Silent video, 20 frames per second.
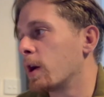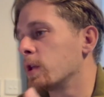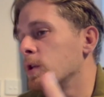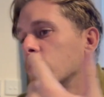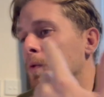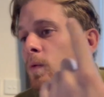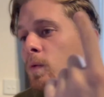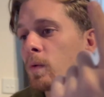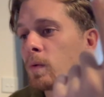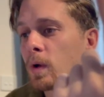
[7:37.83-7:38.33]

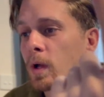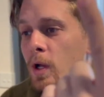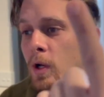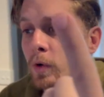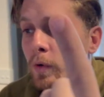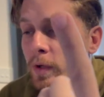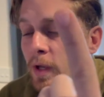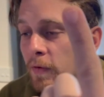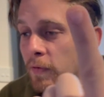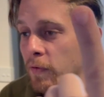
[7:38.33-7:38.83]
you
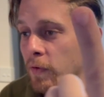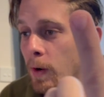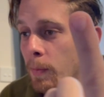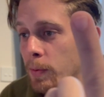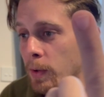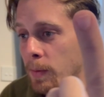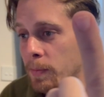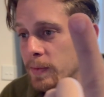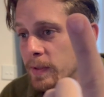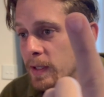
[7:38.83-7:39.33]
looking for a
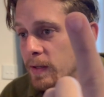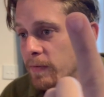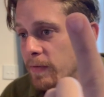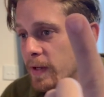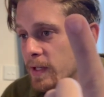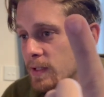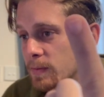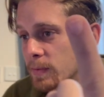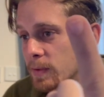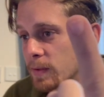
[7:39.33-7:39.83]
property
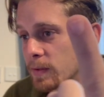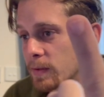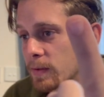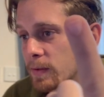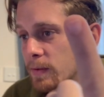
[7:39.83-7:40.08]
investment?